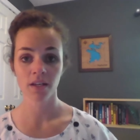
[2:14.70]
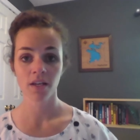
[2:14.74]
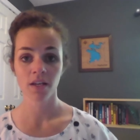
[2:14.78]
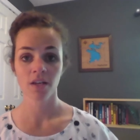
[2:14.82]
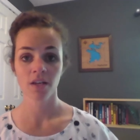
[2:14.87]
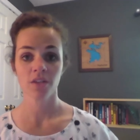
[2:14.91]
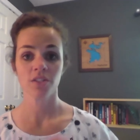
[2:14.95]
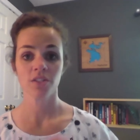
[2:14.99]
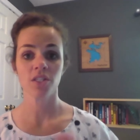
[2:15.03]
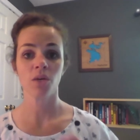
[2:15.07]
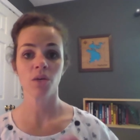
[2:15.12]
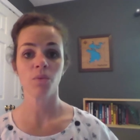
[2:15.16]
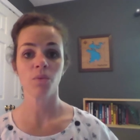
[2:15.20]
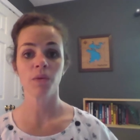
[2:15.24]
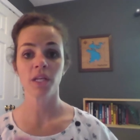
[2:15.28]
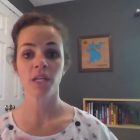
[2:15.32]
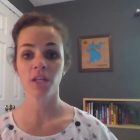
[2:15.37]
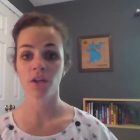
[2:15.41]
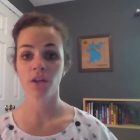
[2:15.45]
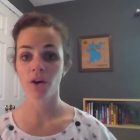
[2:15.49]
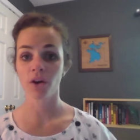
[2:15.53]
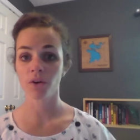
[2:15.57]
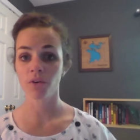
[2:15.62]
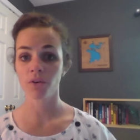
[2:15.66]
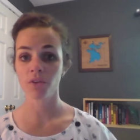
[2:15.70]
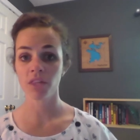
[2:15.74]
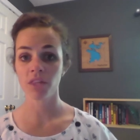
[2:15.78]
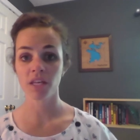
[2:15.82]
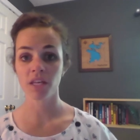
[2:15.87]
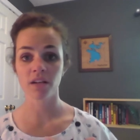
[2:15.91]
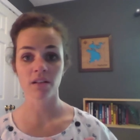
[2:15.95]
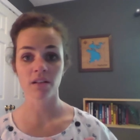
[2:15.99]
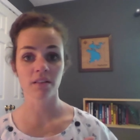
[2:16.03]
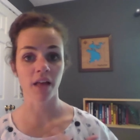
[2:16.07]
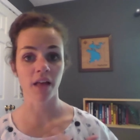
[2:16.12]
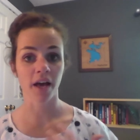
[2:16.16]
So we know that
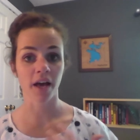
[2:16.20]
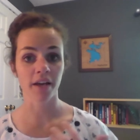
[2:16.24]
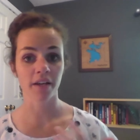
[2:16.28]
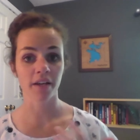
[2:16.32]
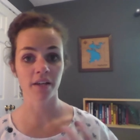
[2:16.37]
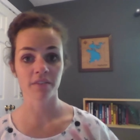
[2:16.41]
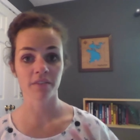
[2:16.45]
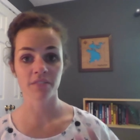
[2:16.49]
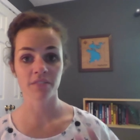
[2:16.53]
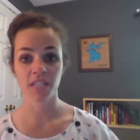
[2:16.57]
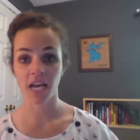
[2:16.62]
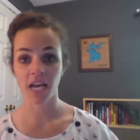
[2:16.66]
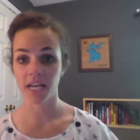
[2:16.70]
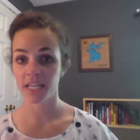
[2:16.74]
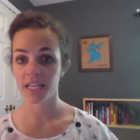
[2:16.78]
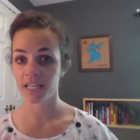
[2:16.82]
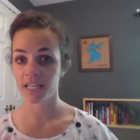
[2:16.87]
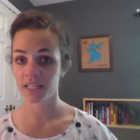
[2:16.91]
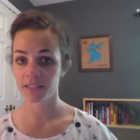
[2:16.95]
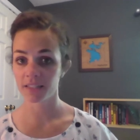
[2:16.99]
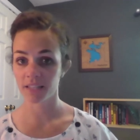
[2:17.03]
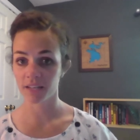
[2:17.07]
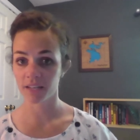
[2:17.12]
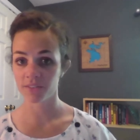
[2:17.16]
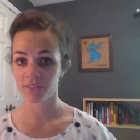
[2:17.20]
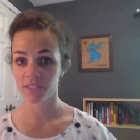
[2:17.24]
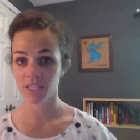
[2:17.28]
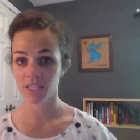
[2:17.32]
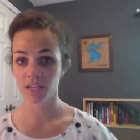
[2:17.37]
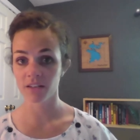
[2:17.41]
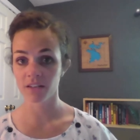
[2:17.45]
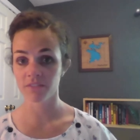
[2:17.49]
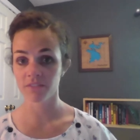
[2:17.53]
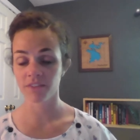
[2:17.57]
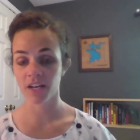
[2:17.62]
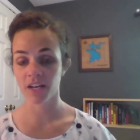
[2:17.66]
a lot of diet and
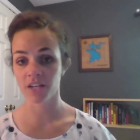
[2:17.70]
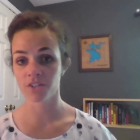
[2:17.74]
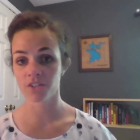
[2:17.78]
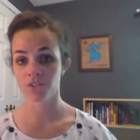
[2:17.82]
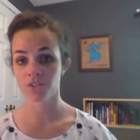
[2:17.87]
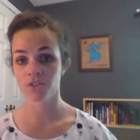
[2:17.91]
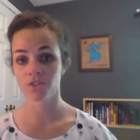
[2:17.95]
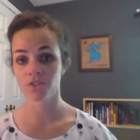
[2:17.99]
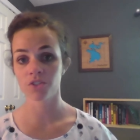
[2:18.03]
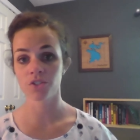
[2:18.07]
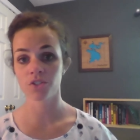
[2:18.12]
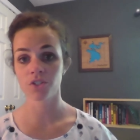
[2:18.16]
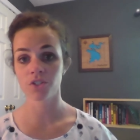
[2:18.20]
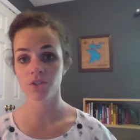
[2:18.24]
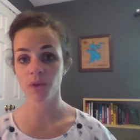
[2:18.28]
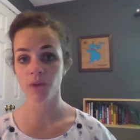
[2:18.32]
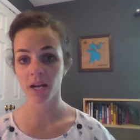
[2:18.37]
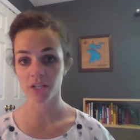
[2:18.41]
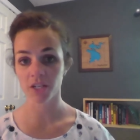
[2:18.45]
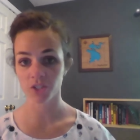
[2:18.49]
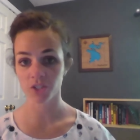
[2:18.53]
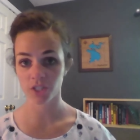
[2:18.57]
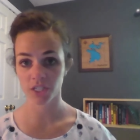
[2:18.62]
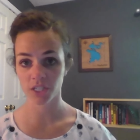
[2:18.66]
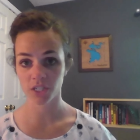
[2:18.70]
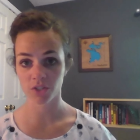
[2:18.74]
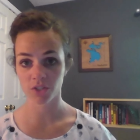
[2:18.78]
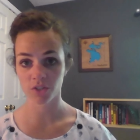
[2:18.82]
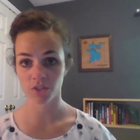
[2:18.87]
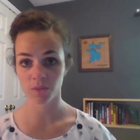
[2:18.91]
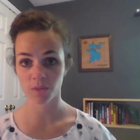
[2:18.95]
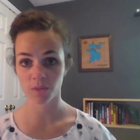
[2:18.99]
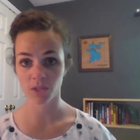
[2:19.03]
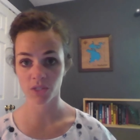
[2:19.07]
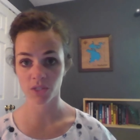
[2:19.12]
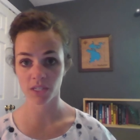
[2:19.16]
lifestyle factors do actually
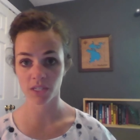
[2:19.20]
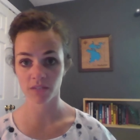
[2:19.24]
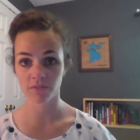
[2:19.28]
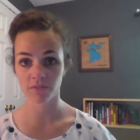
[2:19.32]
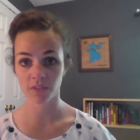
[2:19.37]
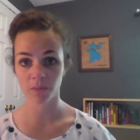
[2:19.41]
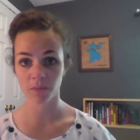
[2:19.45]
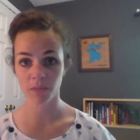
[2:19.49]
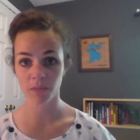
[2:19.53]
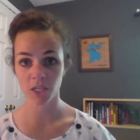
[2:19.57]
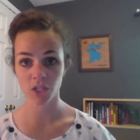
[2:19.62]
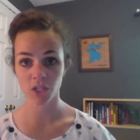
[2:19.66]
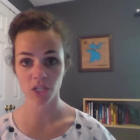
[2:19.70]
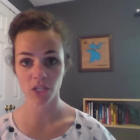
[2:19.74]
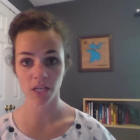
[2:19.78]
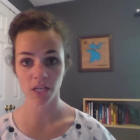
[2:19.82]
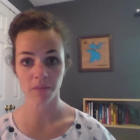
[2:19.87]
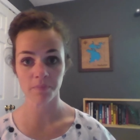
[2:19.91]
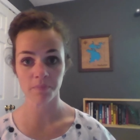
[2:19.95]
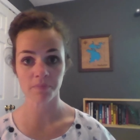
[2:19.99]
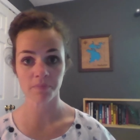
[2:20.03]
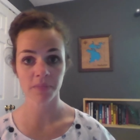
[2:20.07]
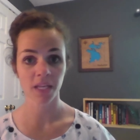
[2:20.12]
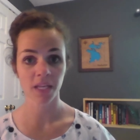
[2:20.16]
contribute to inflammation.